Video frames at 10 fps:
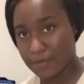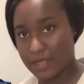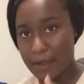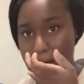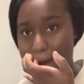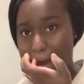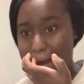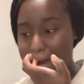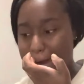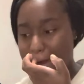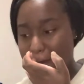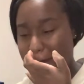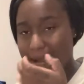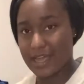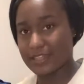me.
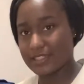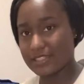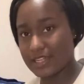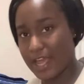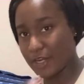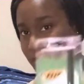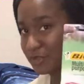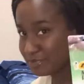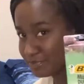I got this lighter,